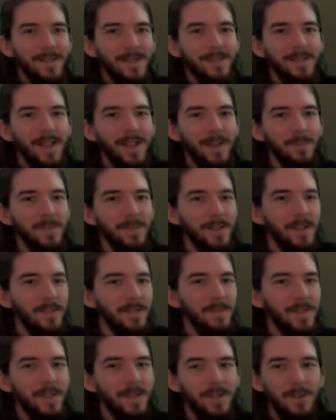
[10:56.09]
I believe
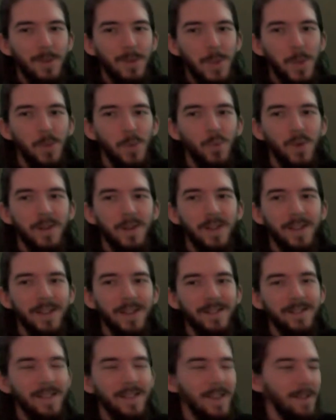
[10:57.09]
this is the one
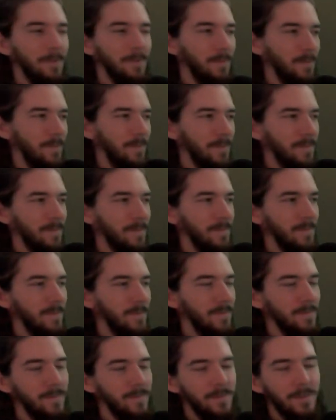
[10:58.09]
gun that
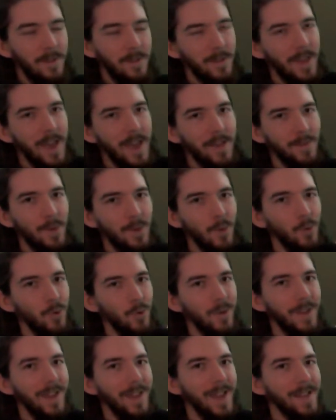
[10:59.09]
Scavs usually
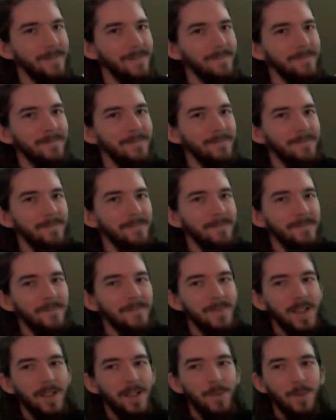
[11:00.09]
get
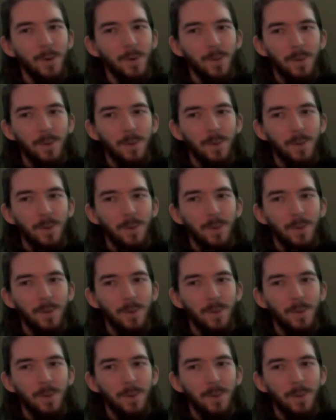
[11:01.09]
that's both